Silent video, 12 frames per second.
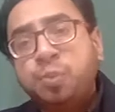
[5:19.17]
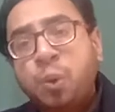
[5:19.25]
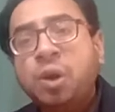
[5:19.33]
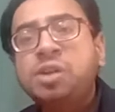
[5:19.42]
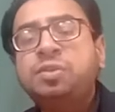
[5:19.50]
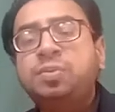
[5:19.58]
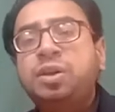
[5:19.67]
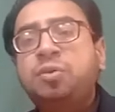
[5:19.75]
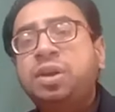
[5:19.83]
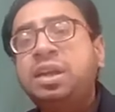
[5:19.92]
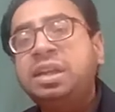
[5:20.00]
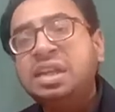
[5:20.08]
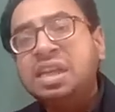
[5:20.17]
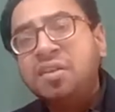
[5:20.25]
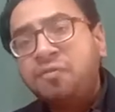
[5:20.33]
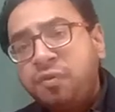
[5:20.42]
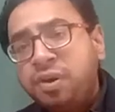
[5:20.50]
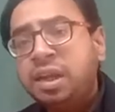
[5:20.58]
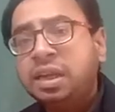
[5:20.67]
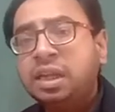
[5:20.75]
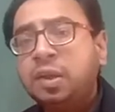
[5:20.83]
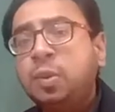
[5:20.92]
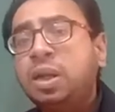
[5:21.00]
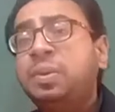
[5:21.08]
point symmetry,
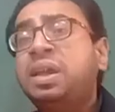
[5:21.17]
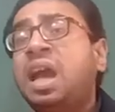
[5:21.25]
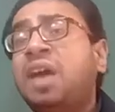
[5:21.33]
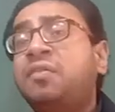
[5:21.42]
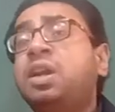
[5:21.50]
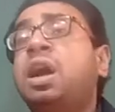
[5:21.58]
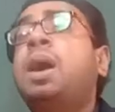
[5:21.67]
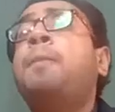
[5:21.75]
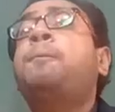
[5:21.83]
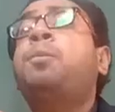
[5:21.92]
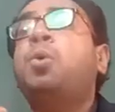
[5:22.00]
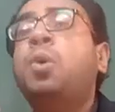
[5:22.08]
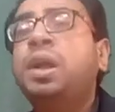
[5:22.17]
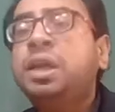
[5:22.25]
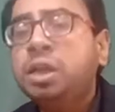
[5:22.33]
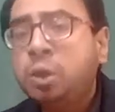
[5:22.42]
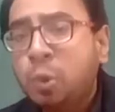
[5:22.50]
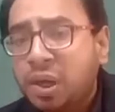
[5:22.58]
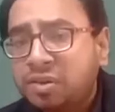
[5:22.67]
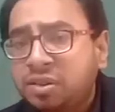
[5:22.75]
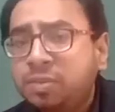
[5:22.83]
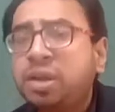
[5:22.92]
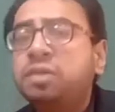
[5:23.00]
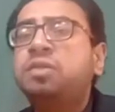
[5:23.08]
definitely we'll be having a point to
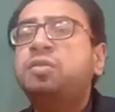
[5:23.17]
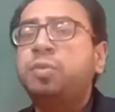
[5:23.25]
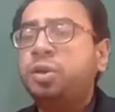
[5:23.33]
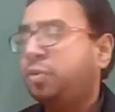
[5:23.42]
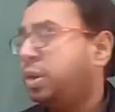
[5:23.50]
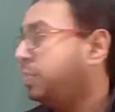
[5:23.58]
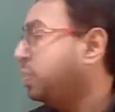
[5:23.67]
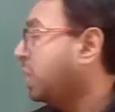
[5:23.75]
exhibit the symmetry.